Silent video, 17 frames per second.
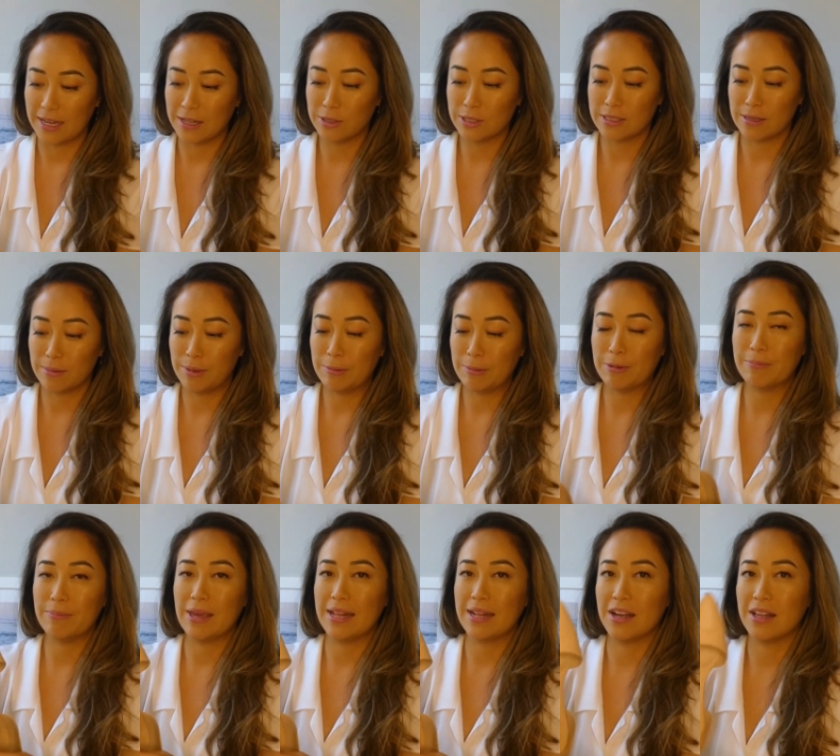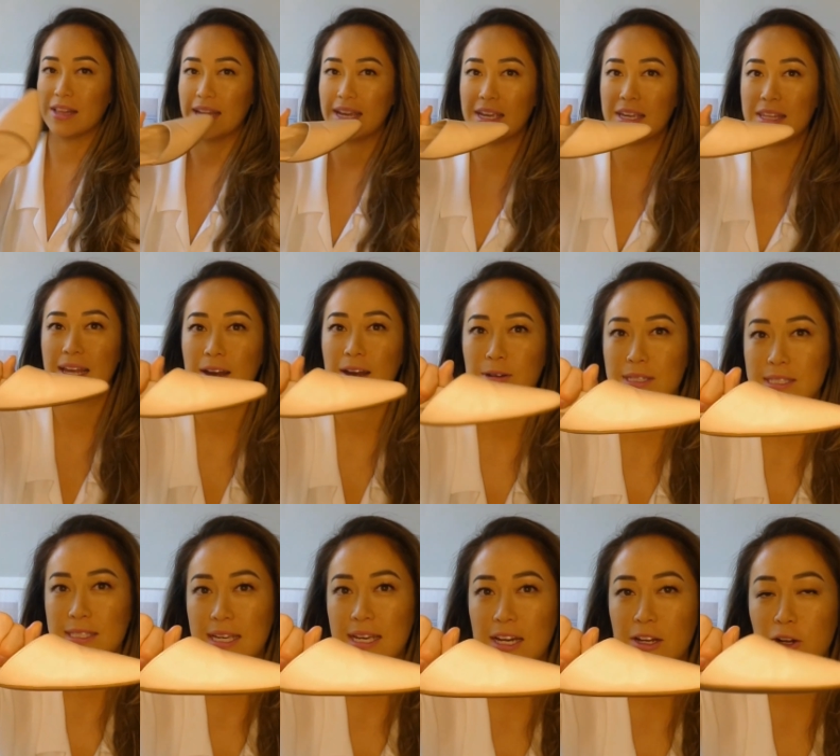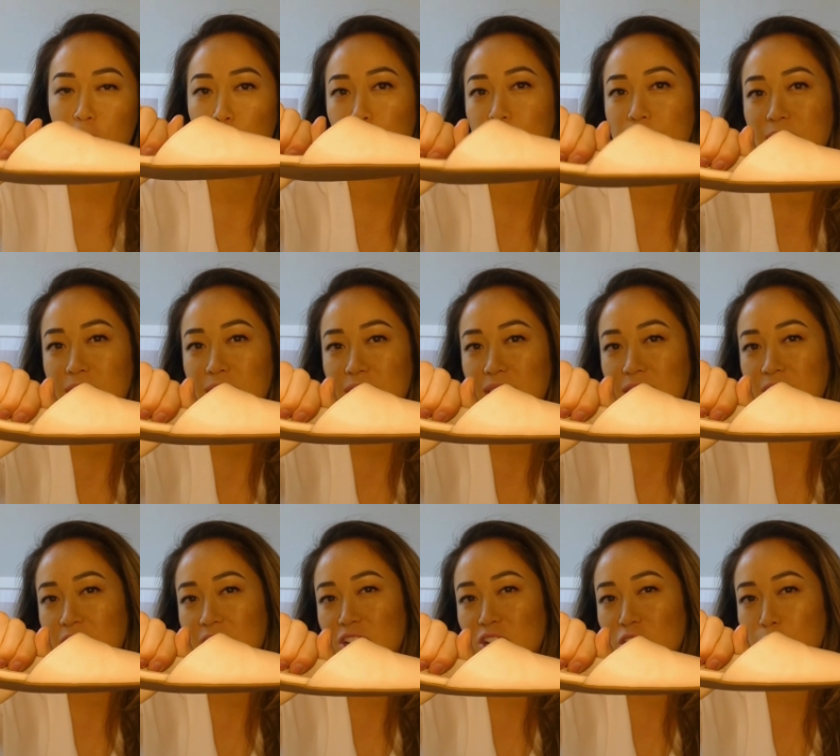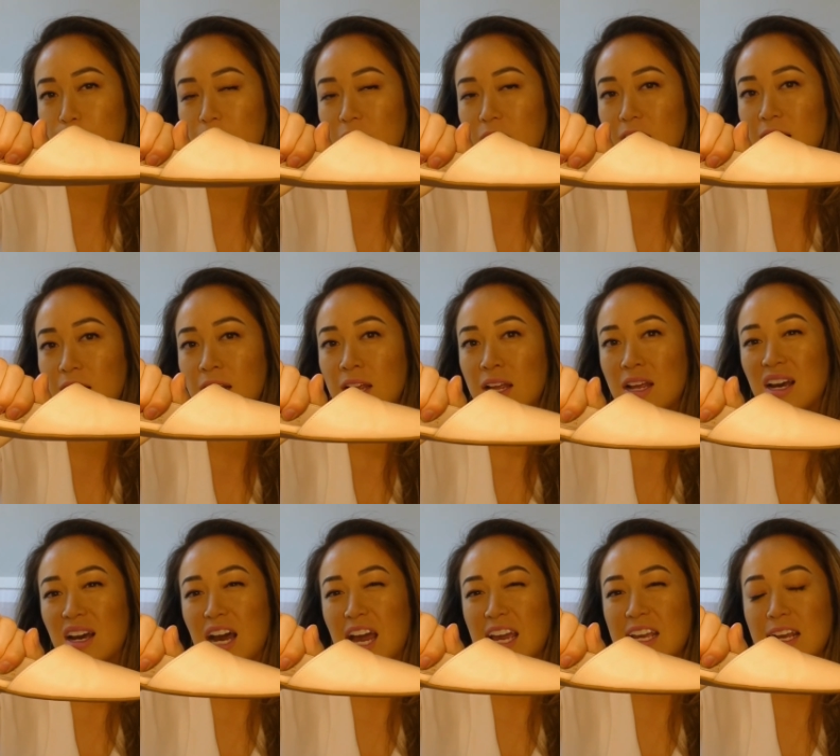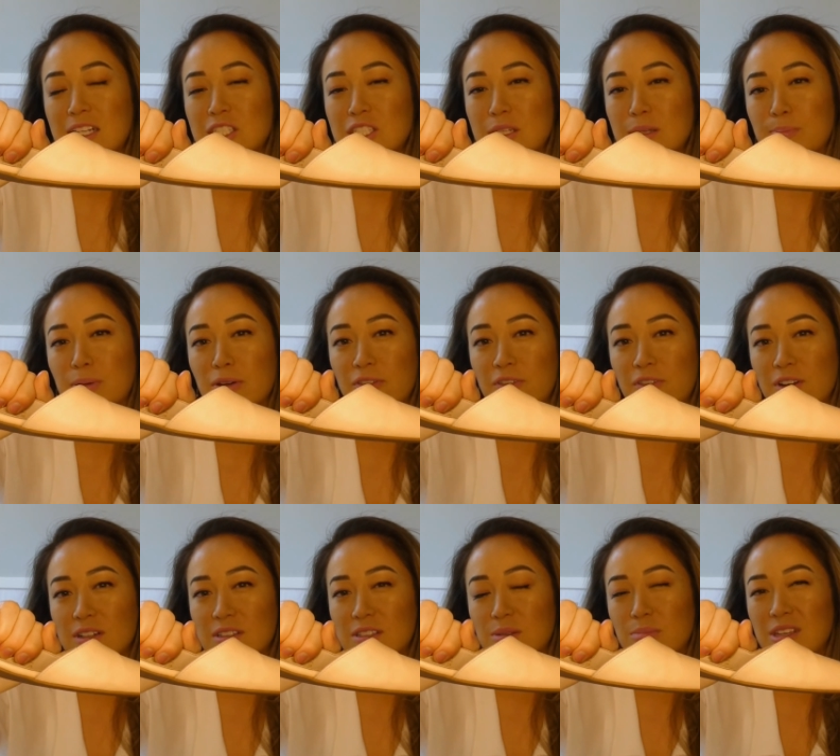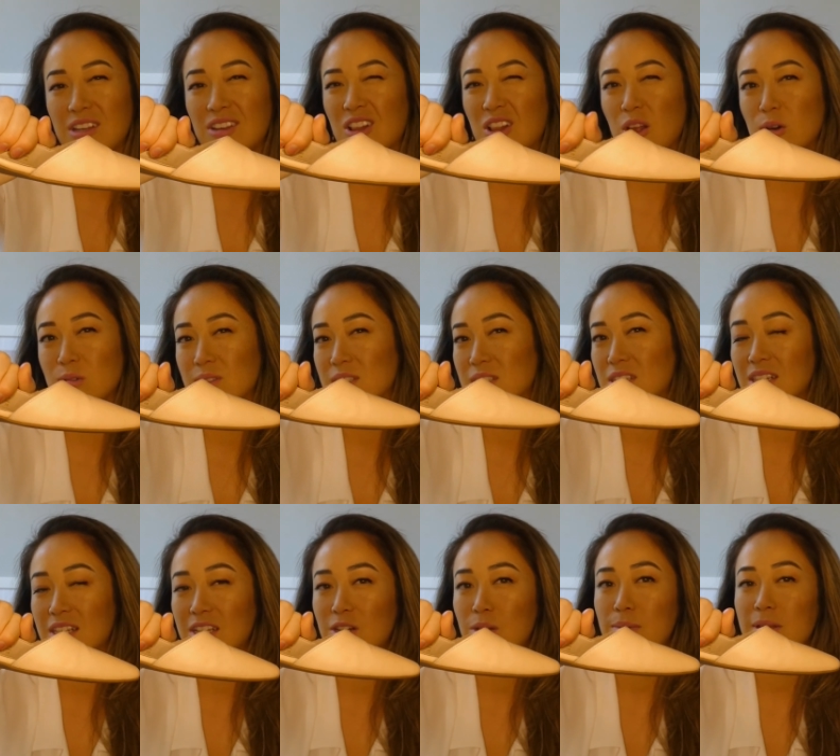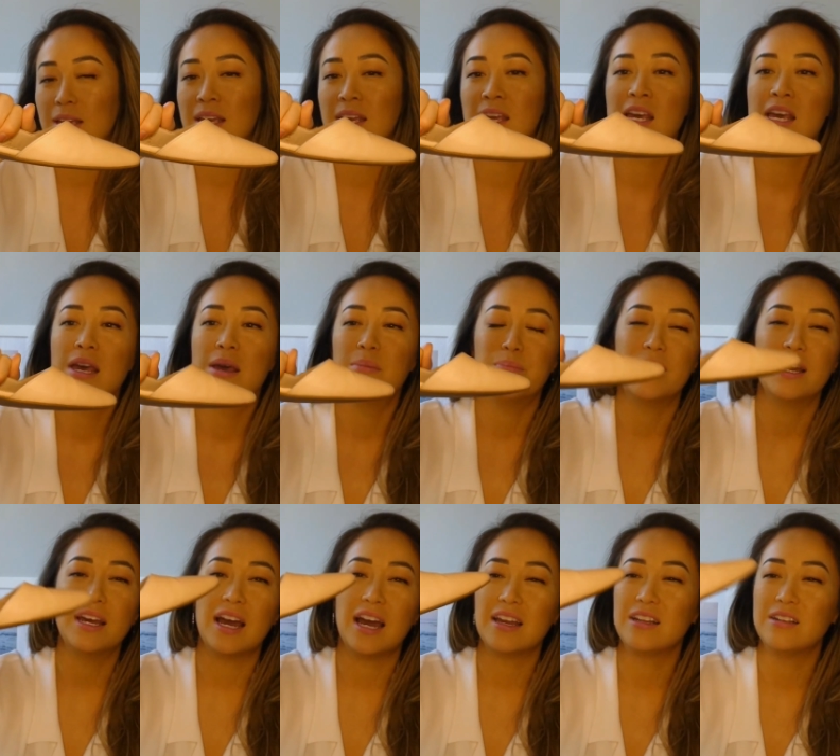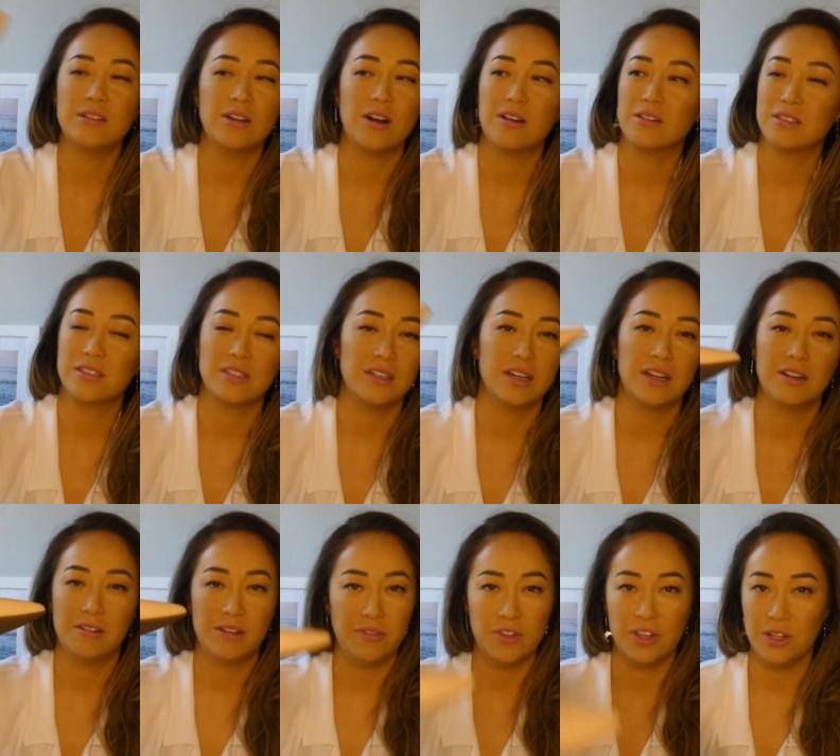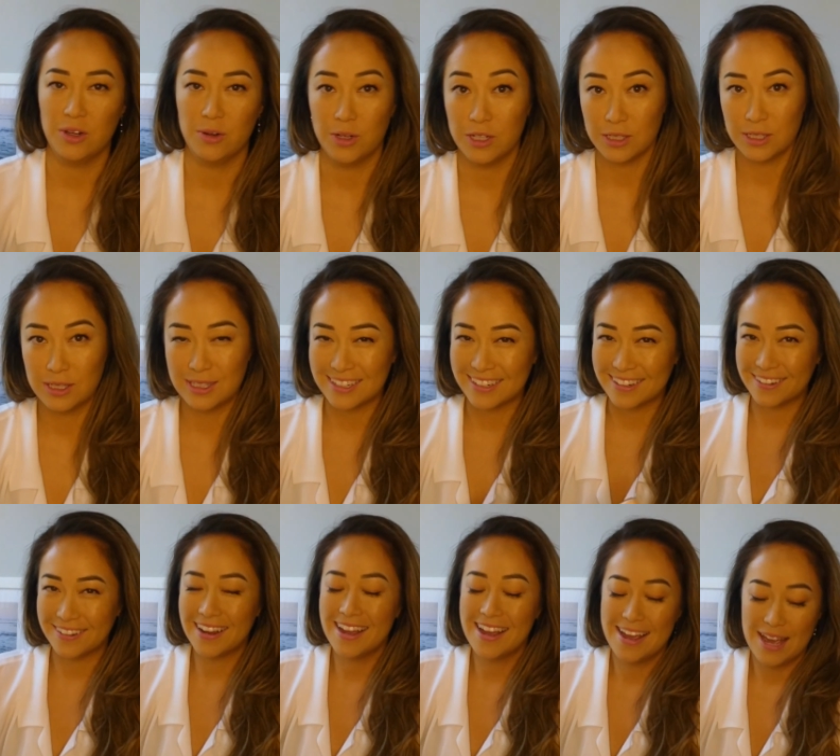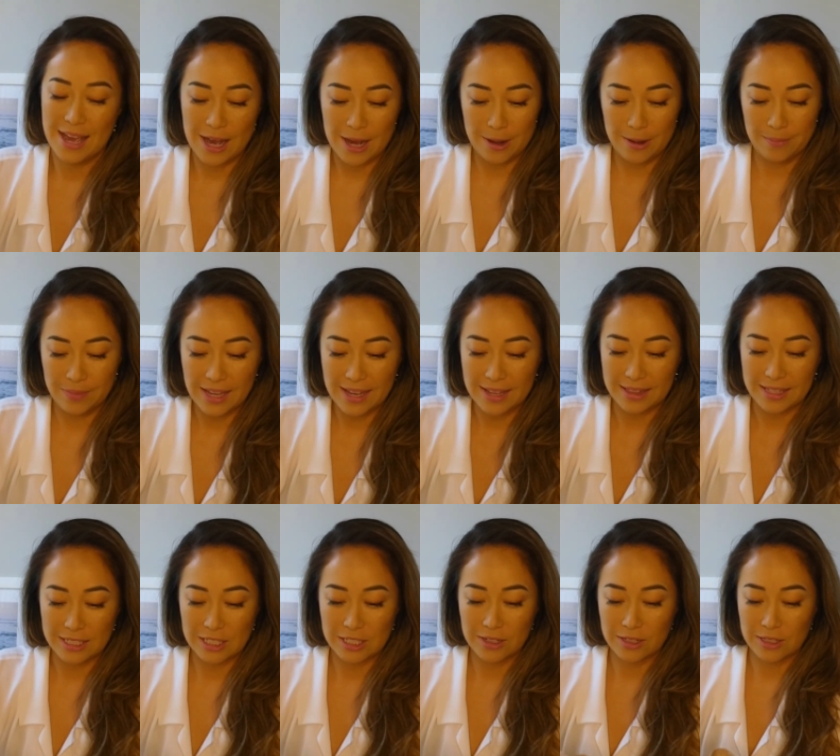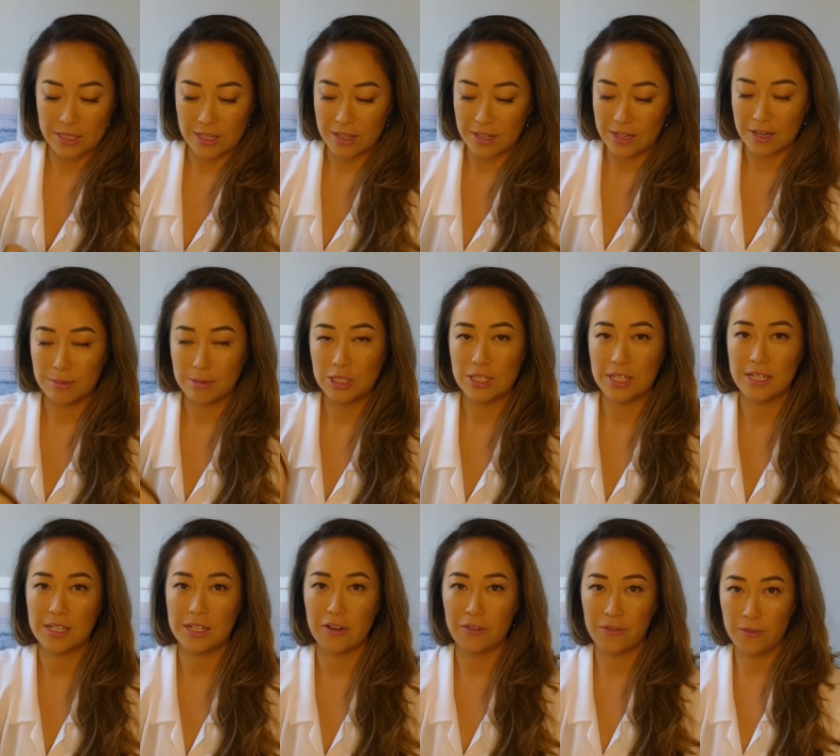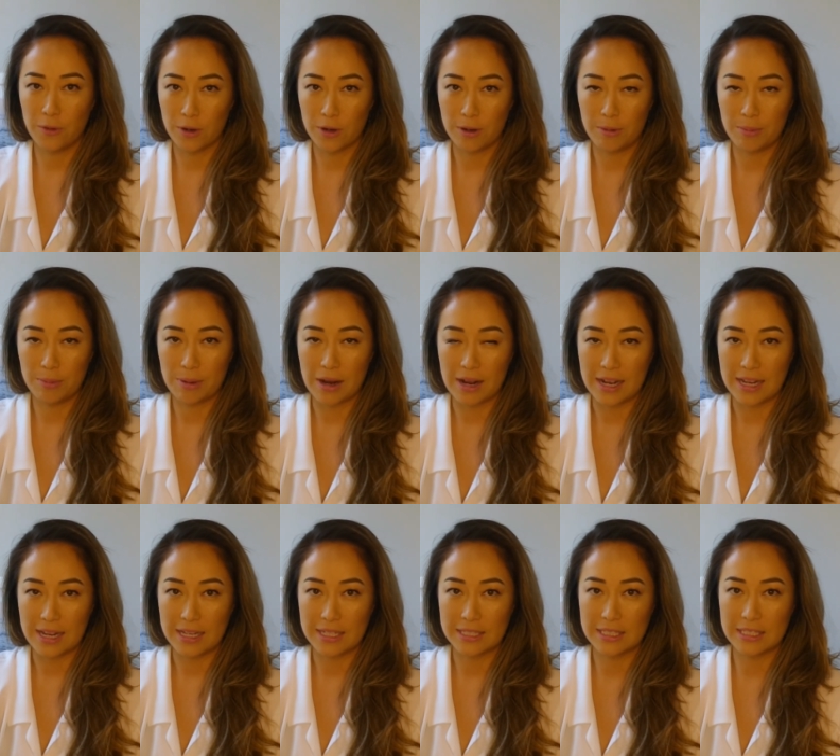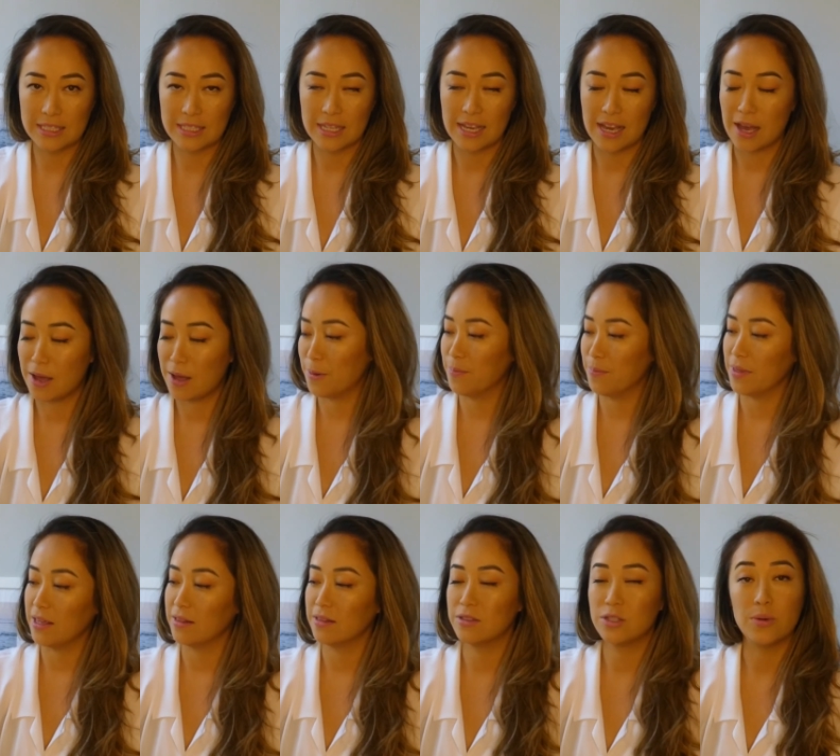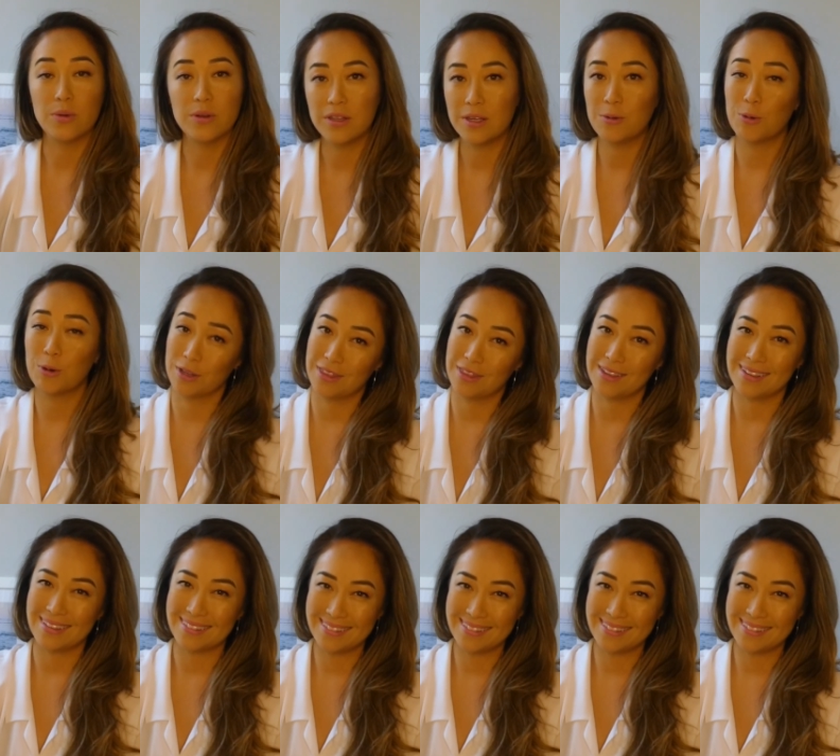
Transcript: know some people may not like how it's cut open in the inner part. I actually prefer it to be closed a little bit, but I honestly, I don't even notice. So um, yeah, these are a solid option, affordable price, um, and totally worth it.